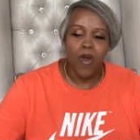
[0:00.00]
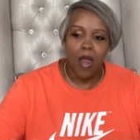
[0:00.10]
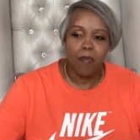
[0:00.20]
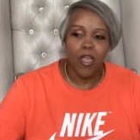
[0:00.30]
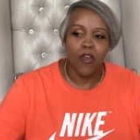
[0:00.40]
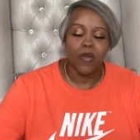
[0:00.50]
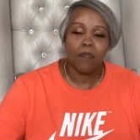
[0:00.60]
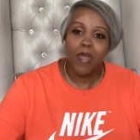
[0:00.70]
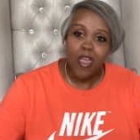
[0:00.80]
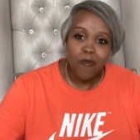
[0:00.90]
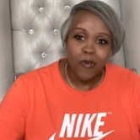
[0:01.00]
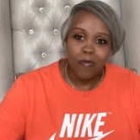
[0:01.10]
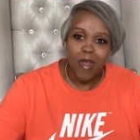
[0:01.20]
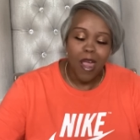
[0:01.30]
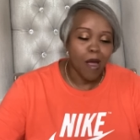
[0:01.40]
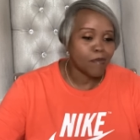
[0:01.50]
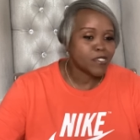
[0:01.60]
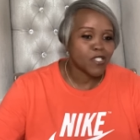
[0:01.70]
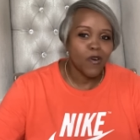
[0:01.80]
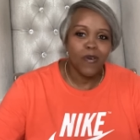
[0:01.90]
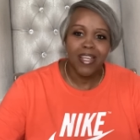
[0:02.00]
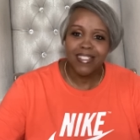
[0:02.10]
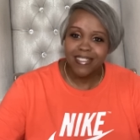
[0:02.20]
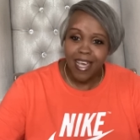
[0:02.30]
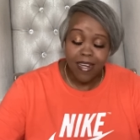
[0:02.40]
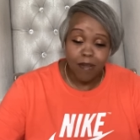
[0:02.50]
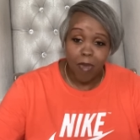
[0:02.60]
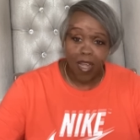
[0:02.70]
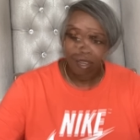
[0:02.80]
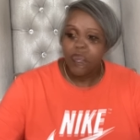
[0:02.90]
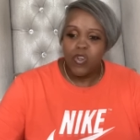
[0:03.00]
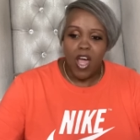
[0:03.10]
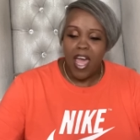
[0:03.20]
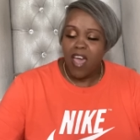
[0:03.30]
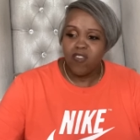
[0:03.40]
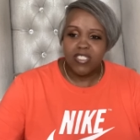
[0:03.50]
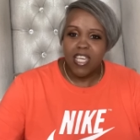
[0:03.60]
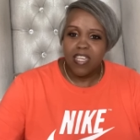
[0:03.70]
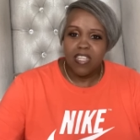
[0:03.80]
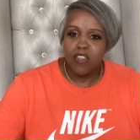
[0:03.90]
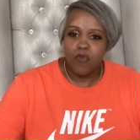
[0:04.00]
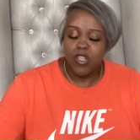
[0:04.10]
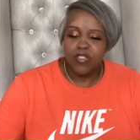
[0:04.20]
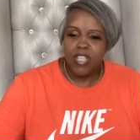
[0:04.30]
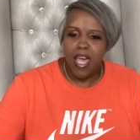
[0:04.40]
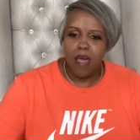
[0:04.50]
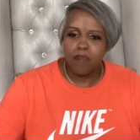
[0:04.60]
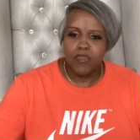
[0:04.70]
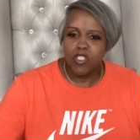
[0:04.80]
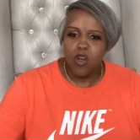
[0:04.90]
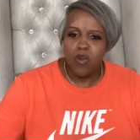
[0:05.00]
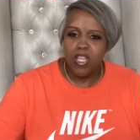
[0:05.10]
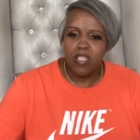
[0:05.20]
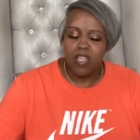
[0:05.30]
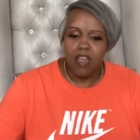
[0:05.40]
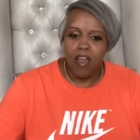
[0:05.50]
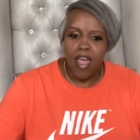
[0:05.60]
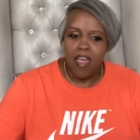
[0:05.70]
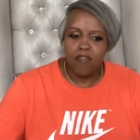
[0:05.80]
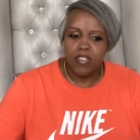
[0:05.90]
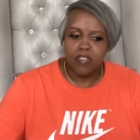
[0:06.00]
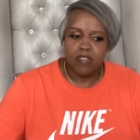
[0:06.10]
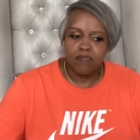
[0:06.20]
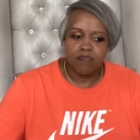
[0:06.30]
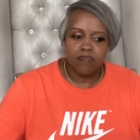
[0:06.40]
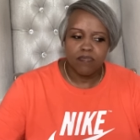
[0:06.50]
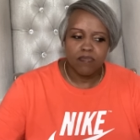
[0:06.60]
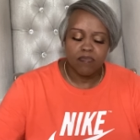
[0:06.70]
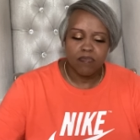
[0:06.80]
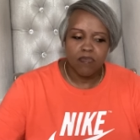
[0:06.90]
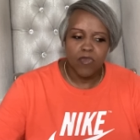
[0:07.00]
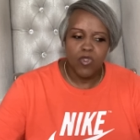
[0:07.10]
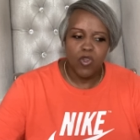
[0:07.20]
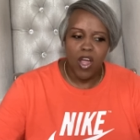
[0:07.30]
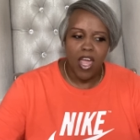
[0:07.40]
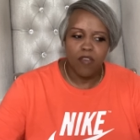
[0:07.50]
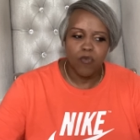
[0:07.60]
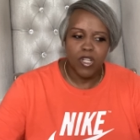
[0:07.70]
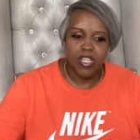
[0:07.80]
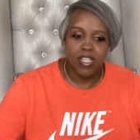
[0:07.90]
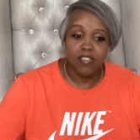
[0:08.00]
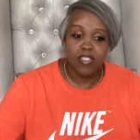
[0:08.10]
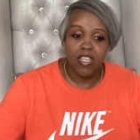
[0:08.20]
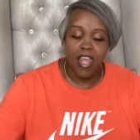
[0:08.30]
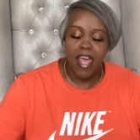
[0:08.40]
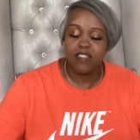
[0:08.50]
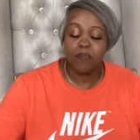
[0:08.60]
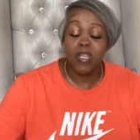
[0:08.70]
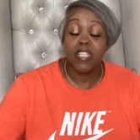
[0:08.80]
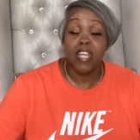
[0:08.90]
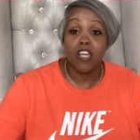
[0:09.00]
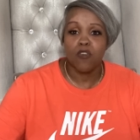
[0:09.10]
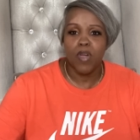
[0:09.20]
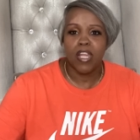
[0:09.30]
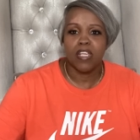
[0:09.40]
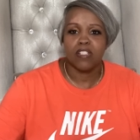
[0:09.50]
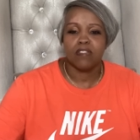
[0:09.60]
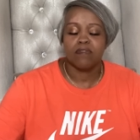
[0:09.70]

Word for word: primary bedroom now. I'm so excited about that. You know, I haven't taken any real time to go in there. I haven't, you know, I hadn't really, it hasn't been decorated